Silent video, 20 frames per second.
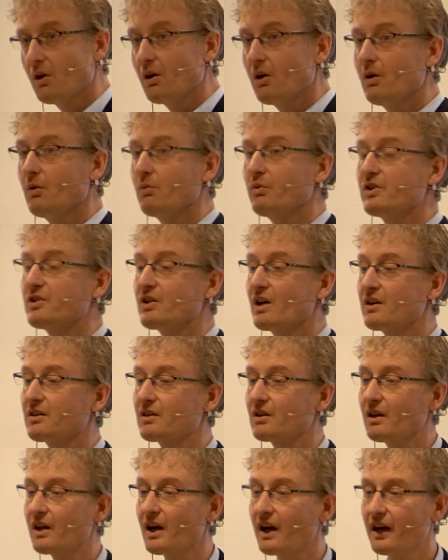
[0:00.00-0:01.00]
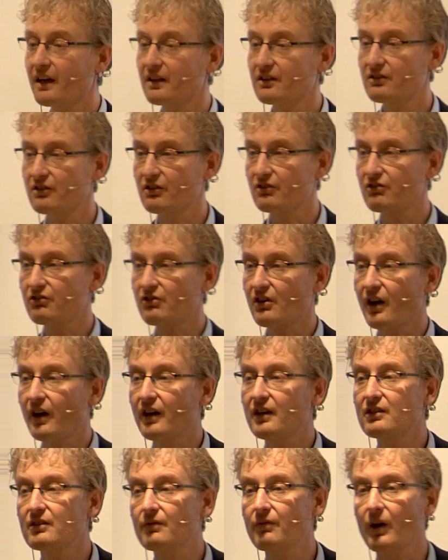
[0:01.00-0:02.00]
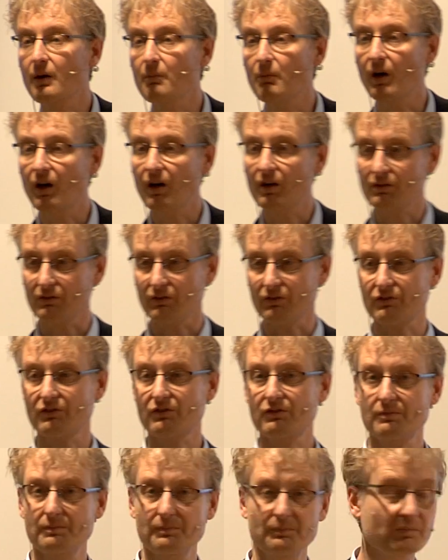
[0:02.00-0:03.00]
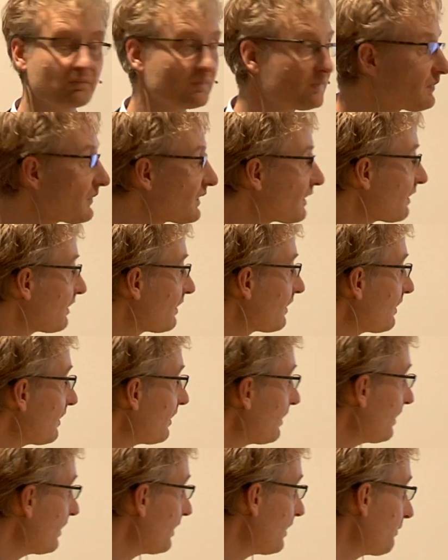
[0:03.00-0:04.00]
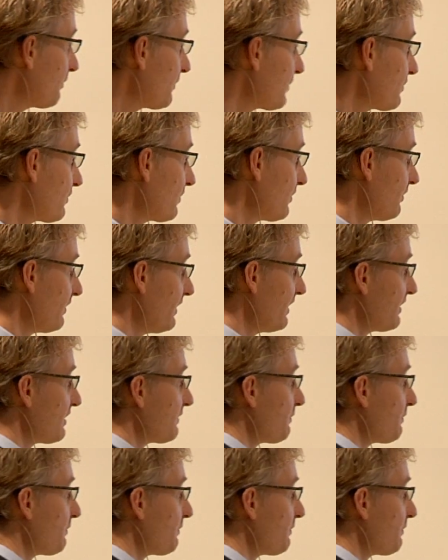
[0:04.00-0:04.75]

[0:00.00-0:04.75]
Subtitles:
law, which underlies the size of our models. And